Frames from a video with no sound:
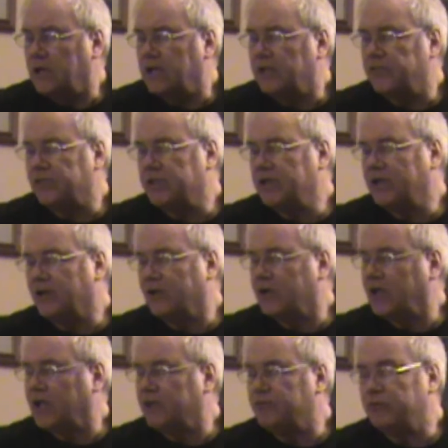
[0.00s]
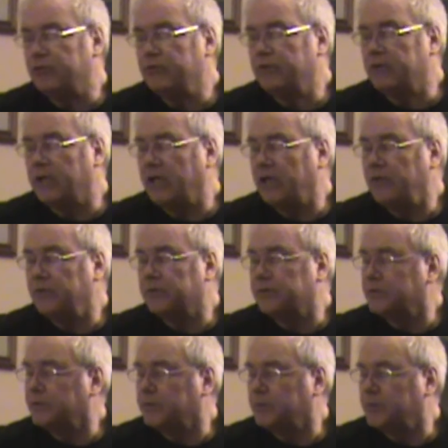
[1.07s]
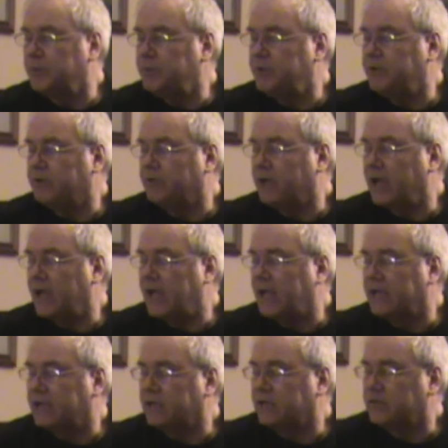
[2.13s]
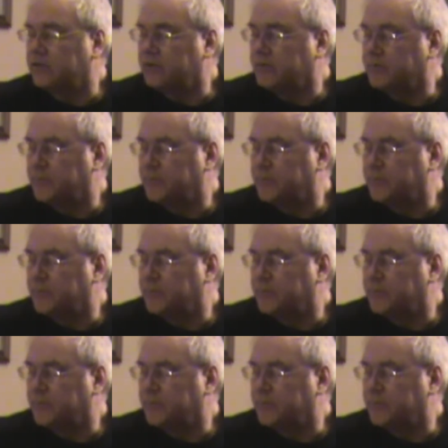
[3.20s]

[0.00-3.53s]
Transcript: I think our life together would be grand